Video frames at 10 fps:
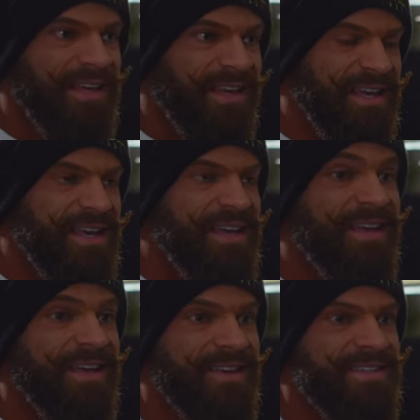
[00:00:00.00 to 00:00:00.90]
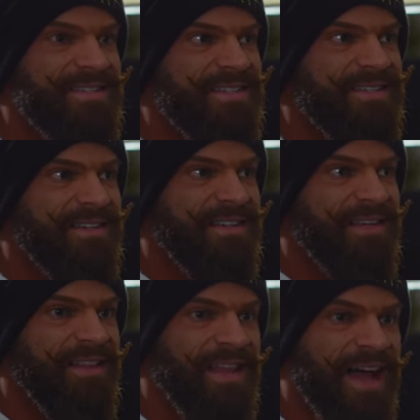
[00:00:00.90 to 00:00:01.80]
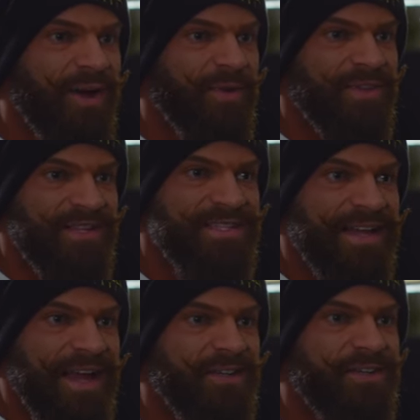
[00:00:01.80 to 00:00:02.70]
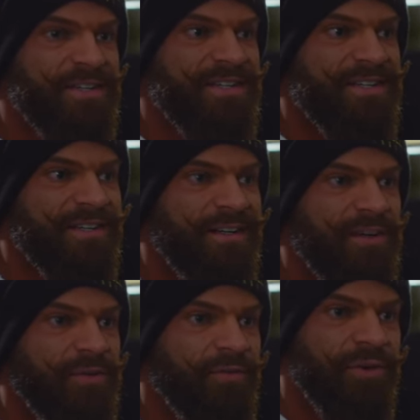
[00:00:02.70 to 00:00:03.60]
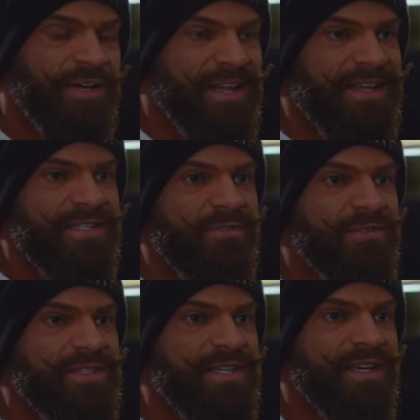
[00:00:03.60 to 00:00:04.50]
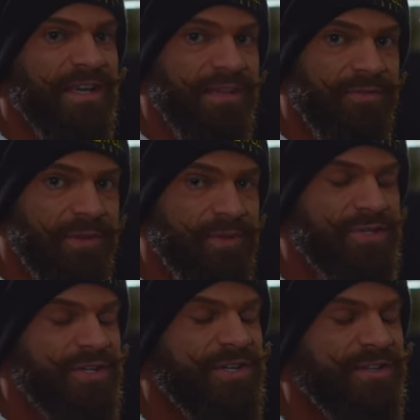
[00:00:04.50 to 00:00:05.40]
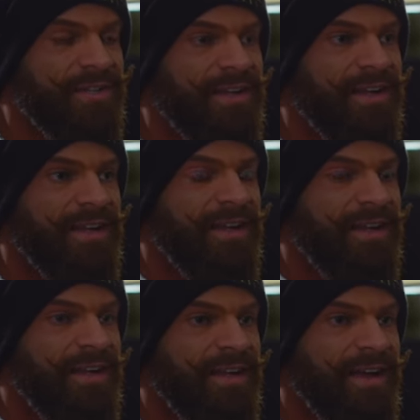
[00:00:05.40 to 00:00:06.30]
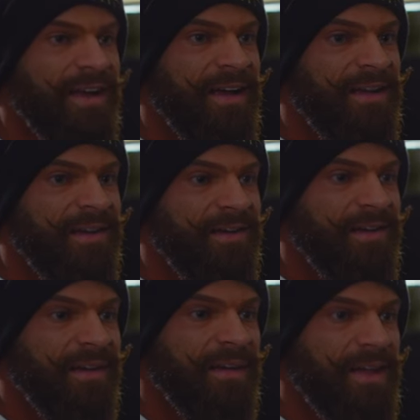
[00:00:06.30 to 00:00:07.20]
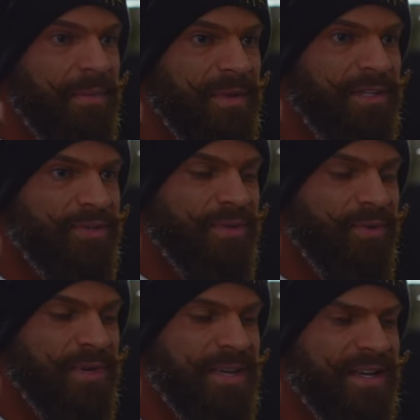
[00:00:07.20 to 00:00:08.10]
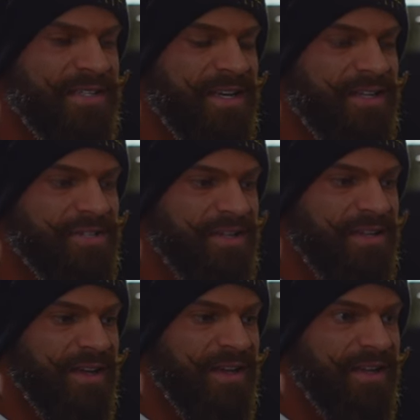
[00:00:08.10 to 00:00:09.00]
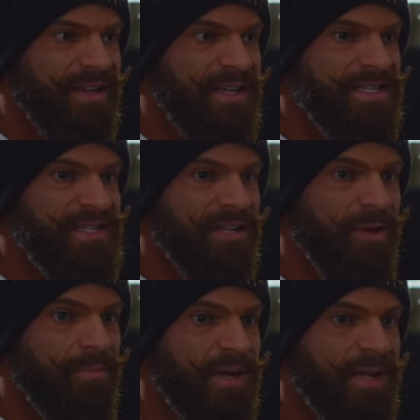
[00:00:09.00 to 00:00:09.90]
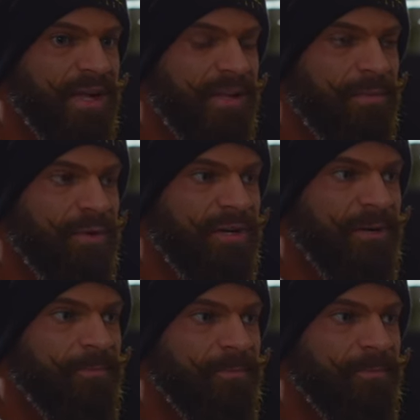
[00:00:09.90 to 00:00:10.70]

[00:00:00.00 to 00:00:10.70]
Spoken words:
He is now the standard for classic physique in the future. And coming to the realization that he's not competing anymore